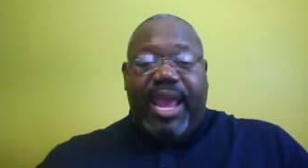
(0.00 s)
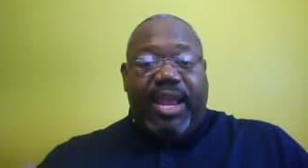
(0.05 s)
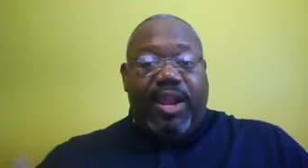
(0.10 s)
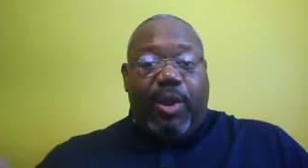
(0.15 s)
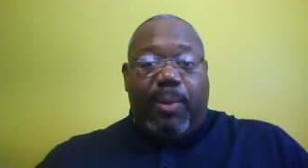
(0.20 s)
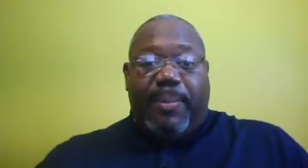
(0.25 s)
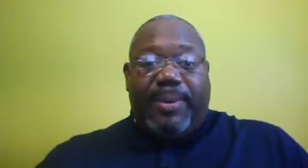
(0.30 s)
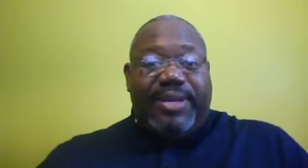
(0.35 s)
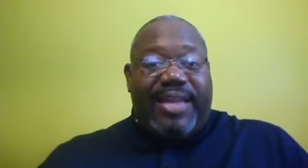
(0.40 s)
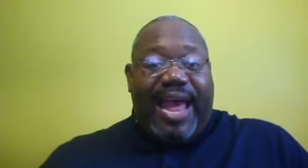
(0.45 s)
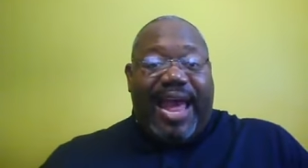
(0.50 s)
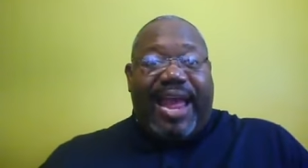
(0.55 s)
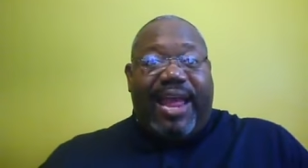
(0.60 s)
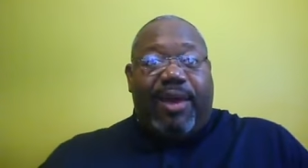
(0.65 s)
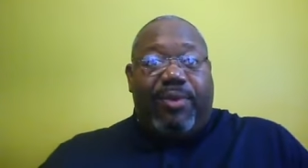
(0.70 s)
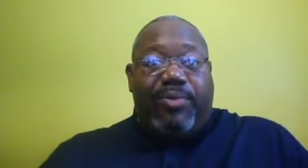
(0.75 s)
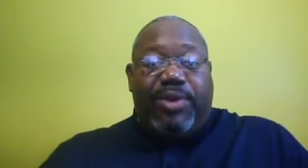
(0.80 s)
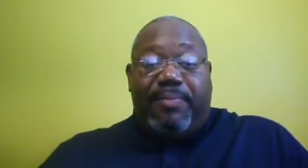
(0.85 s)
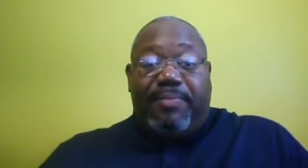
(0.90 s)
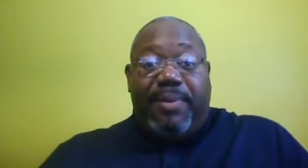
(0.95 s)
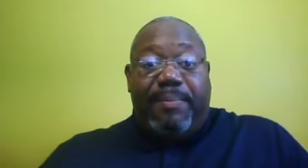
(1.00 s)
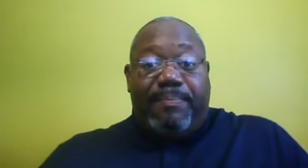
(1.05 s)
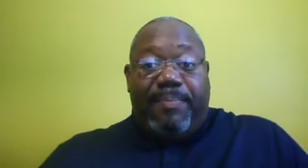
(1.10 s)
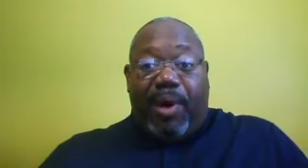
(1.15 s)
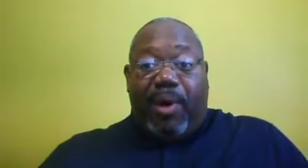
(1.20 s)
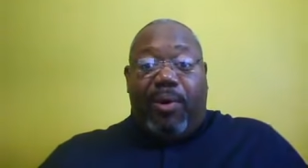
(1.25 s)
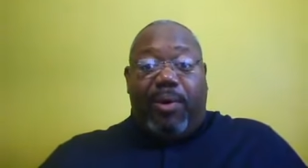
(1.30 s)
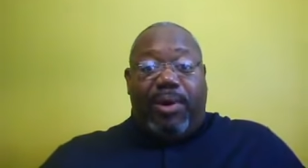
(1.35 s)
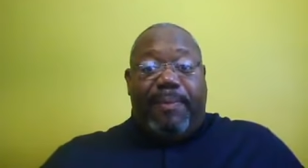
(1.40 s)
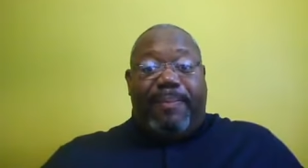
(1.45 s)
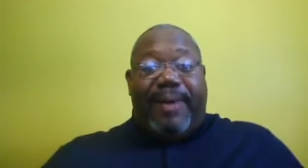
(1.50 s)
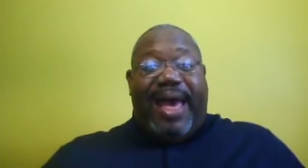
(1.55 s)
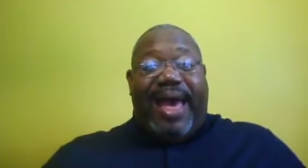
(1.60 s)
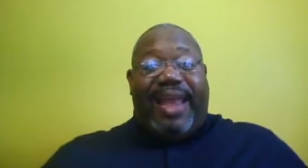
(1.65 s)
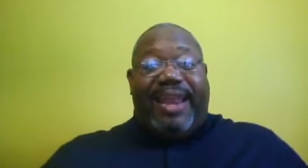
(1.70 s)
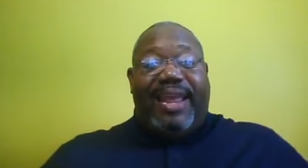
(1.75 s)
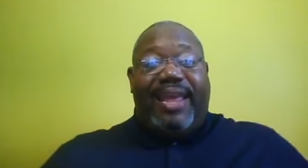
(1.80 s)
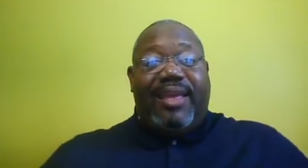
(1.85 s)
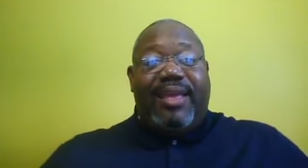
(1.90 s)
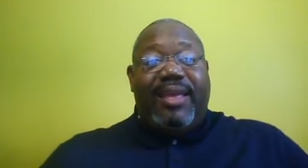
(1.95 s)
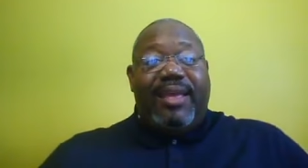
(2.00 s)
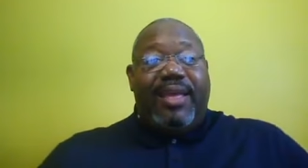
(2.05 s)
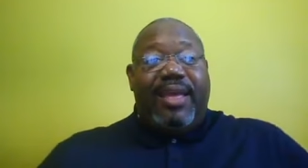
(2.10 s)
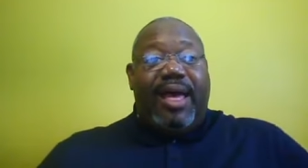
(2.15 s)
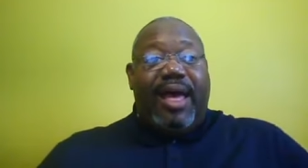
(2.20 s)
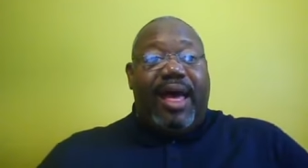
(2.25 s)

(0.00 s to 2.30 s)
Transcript: and Obadiah would have been bold about it,